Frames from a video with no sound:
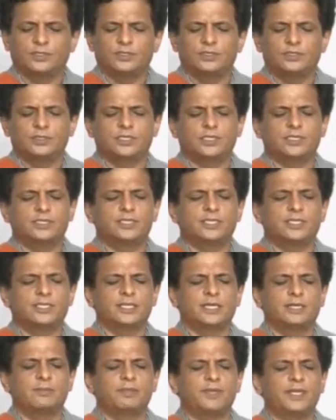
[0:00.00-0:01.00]
See, sit
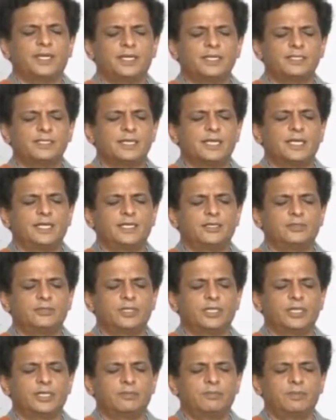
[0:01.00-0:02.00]
in a place, lie
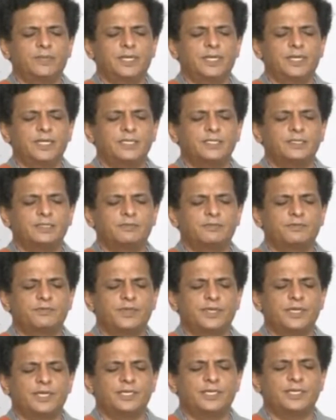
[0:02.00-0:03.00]
down in a place,
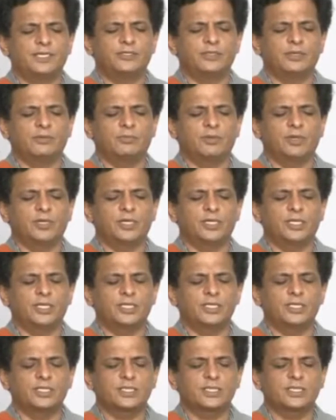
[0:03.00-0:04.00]
feel that your body
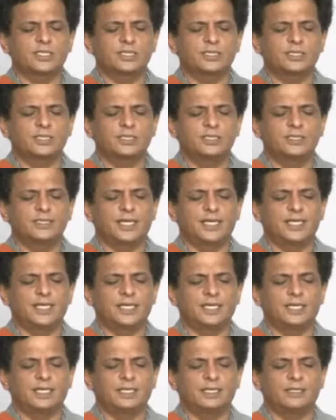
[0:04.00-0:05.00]
is
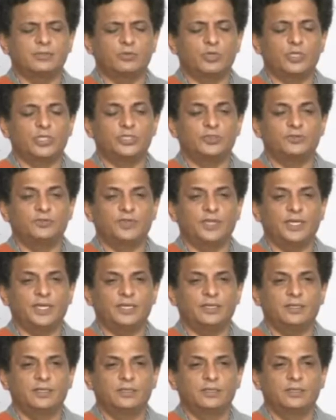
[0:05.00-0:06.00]
dying. What you
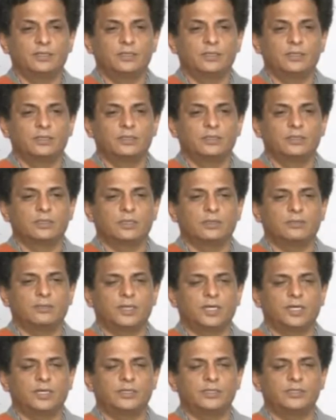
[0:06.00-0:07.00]
feel? Your
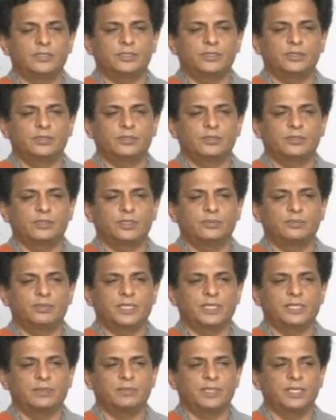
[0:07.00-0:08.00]
body slowly
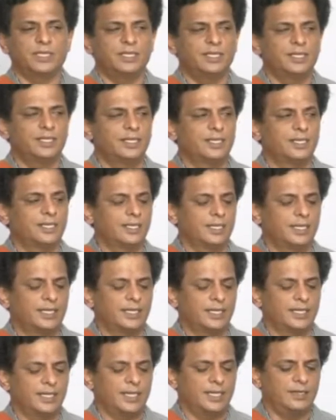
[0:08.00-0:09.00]
becoming
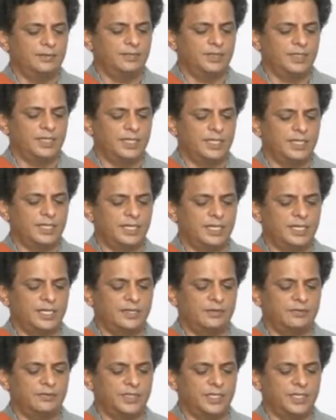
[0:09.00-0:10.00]
heavier and
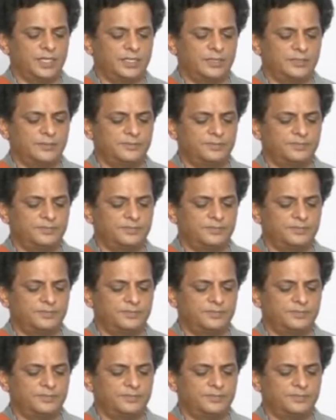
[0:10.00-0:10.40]
heavier.